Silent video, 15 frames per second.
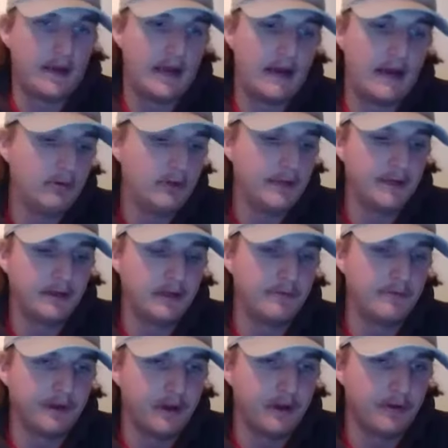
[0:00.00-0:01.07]
I would lean
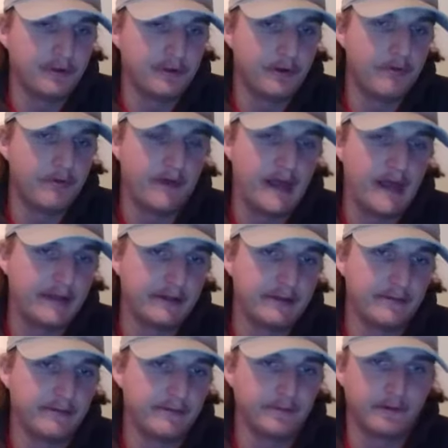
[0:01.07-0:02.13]
Clemson on the sole fact
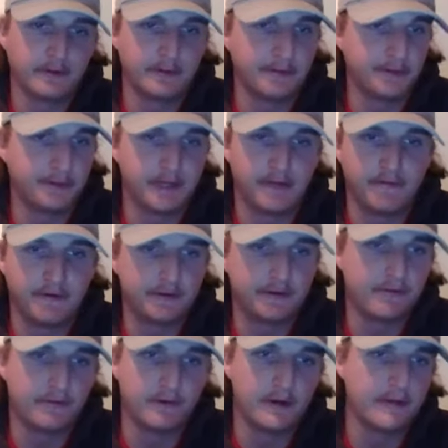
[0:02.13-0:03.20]
of Clemson's defensive
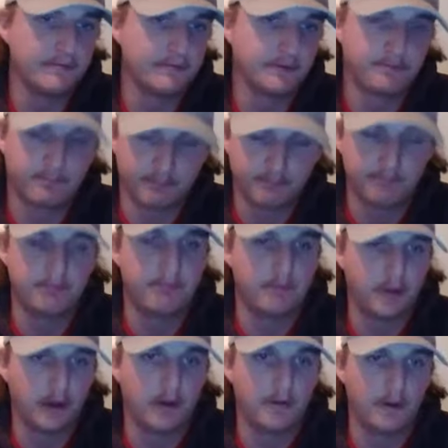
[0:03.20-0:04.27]
front.
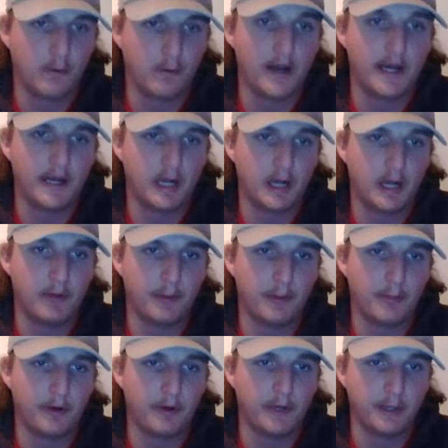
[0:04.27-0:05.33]
They're waking up. They're
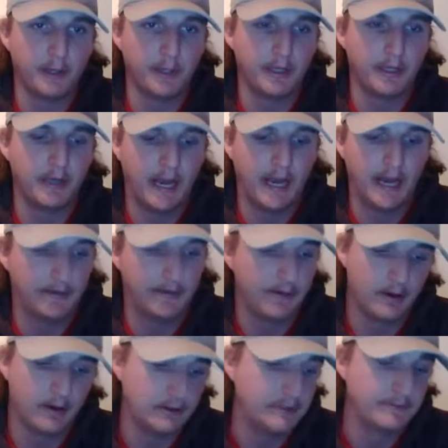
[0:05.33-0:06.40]
pretty good. And
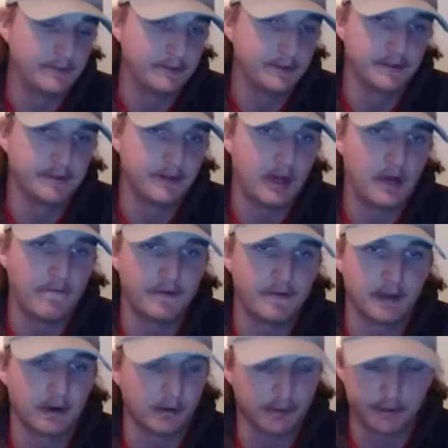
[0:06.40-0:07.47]
South
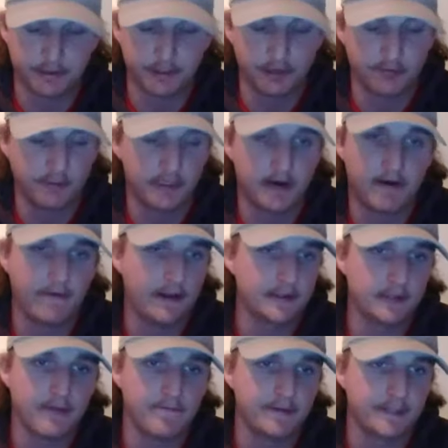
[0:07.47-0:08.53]
Carolina's
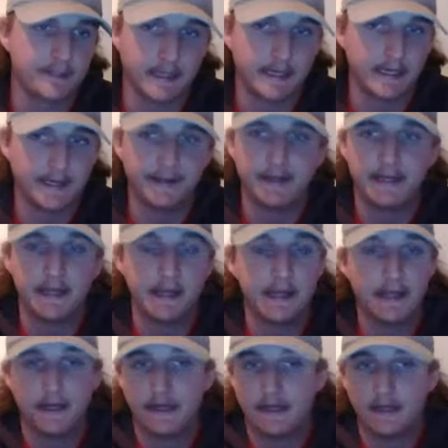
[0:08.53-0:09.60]
offensive line
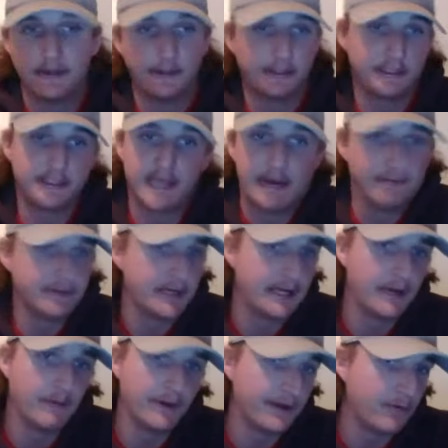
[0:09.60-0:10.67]
looks the same as they
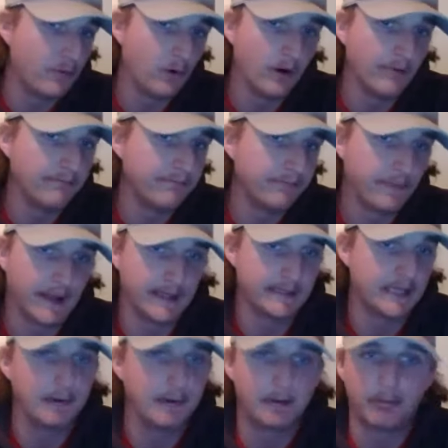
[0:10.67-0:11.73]
did week 1. Got the
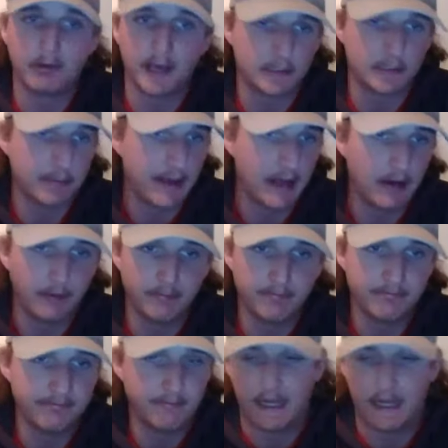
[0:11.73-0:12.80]
same complaints about them.
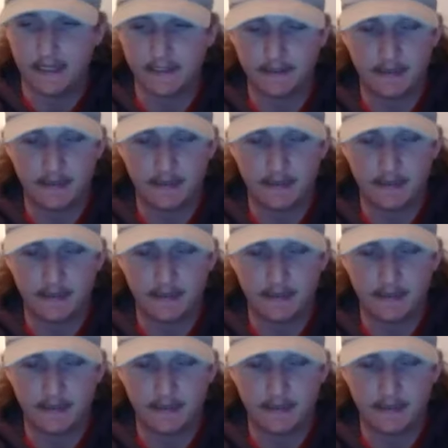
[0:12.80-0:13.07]
I